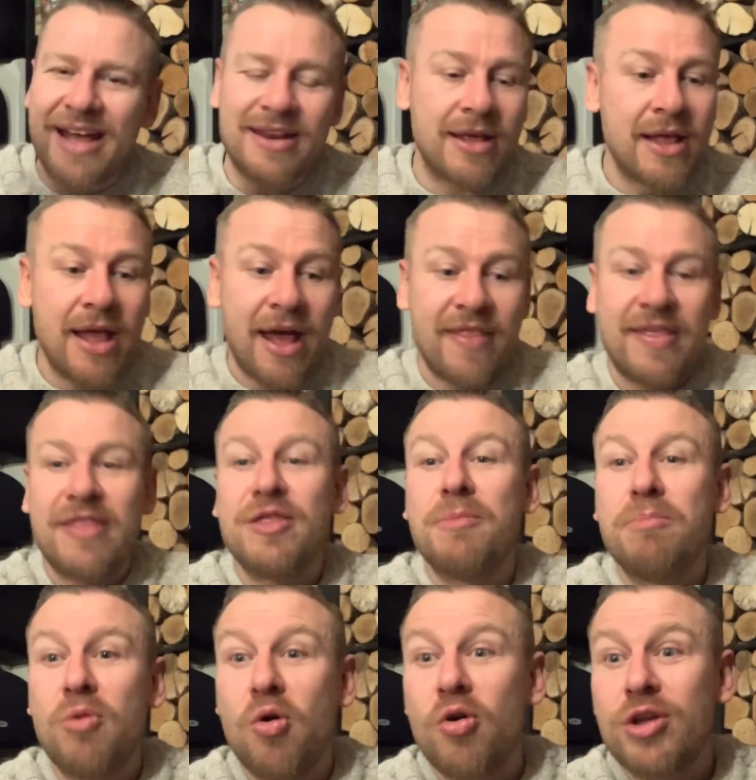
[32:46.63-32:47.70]
And, and then the
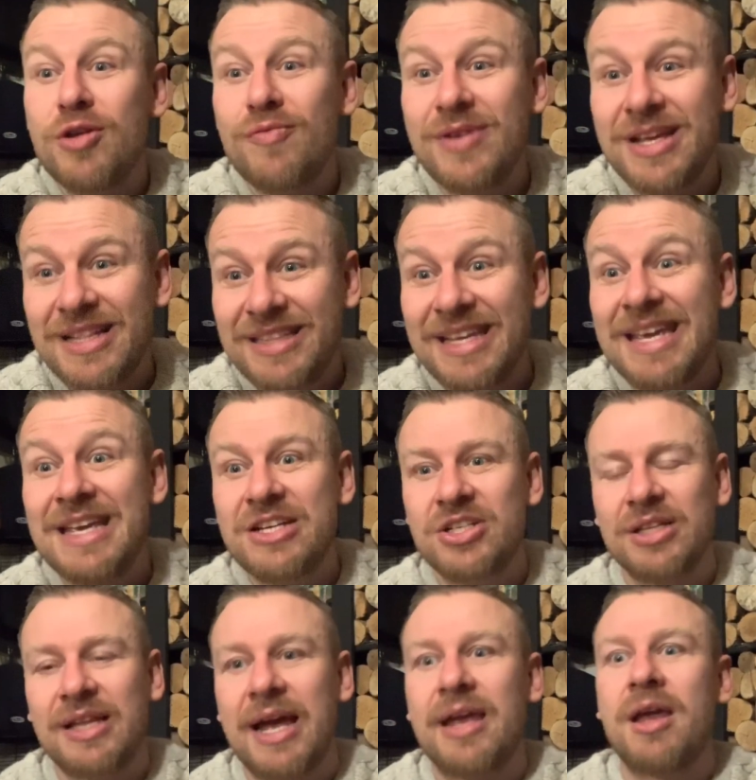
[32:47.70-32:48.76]
more you read these,
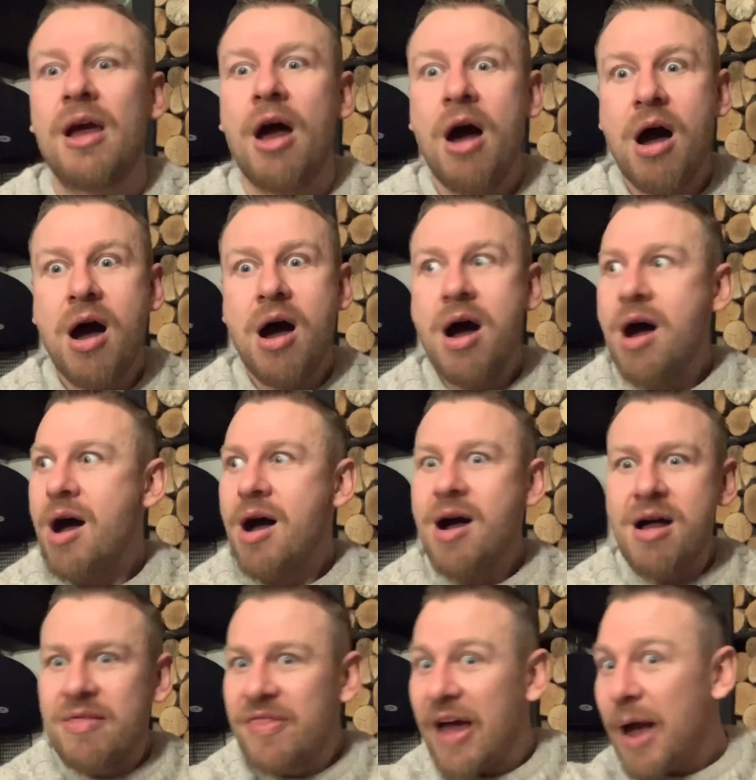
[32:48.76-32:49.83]
you're like,
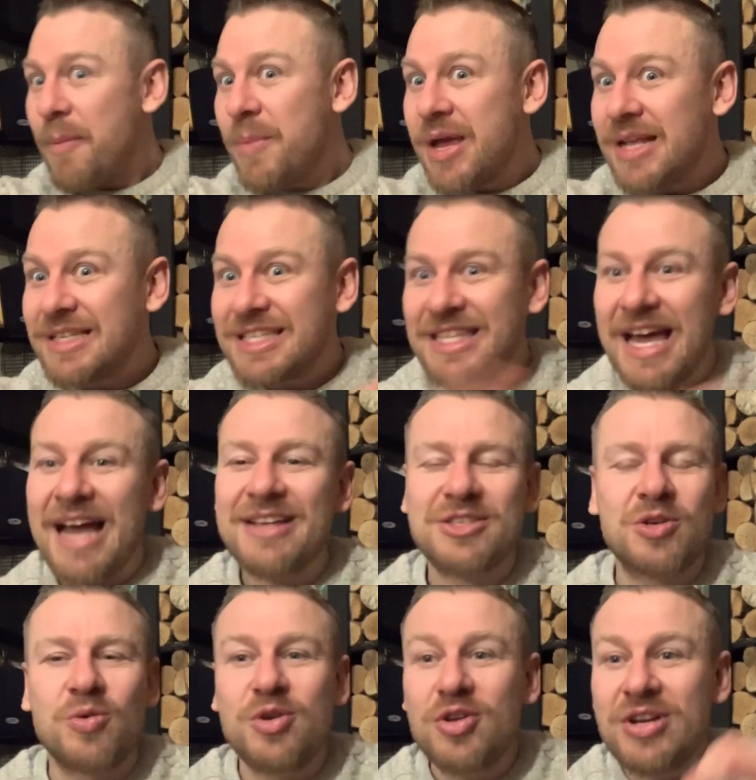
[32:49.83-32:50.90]
oh, that means that.
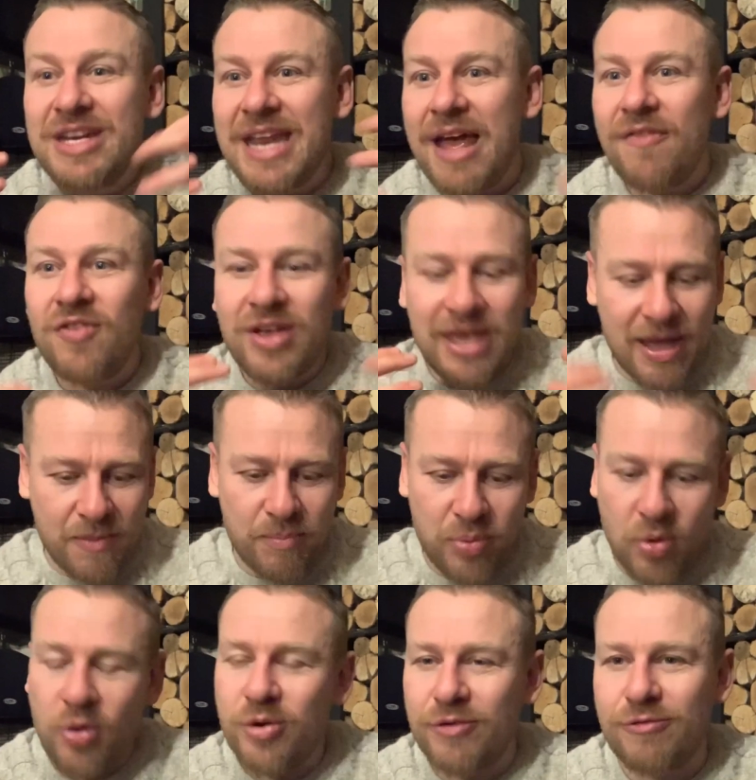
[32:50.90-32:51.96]
So you never get
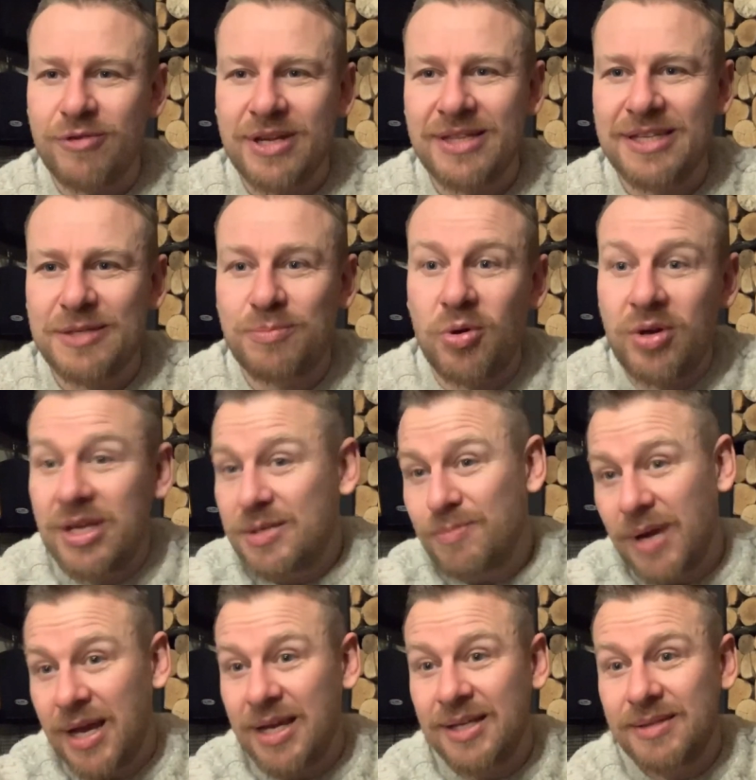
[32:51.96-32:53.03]
bored of reading this book. It's
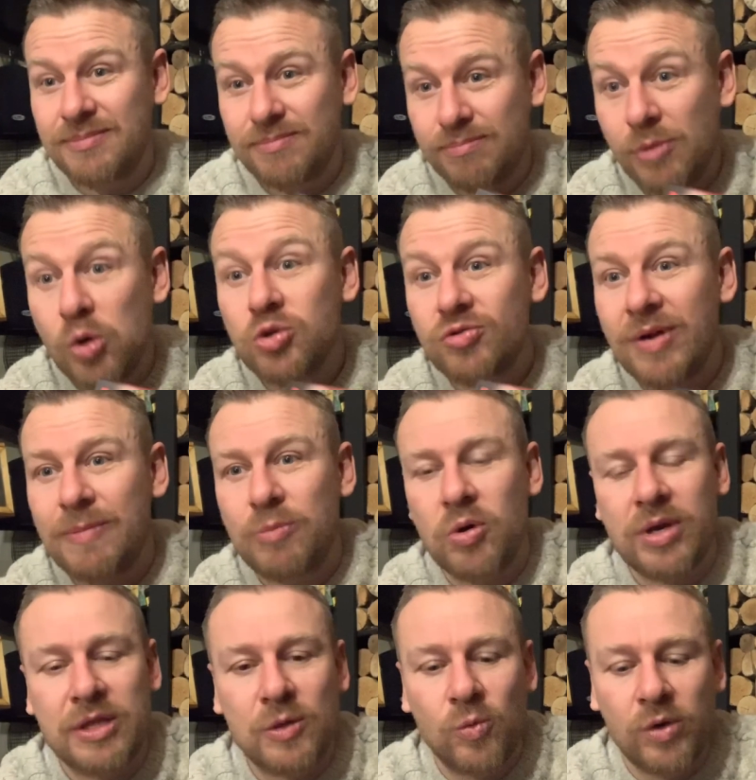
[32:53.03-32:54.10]
my most read
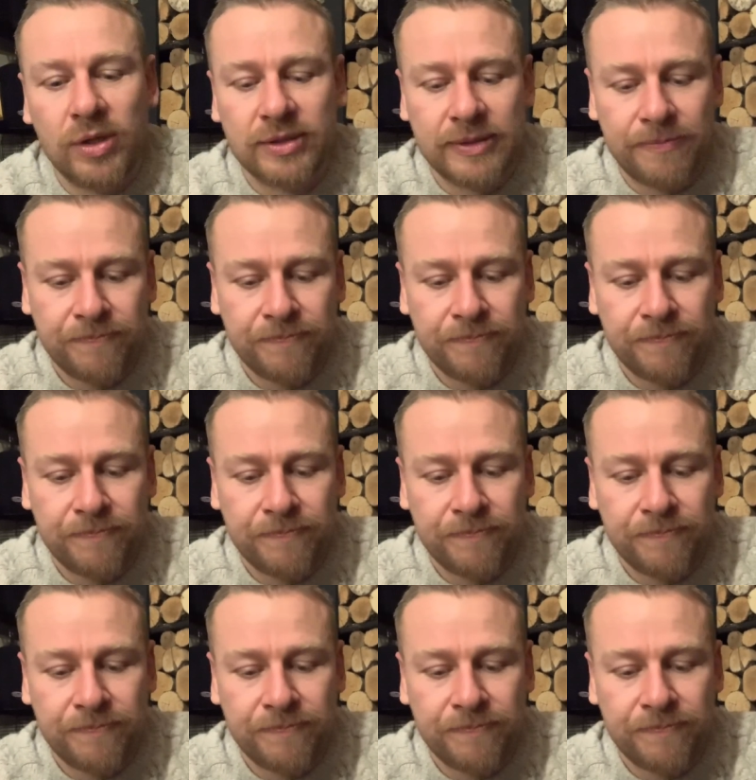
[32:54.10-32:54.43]
book in the world.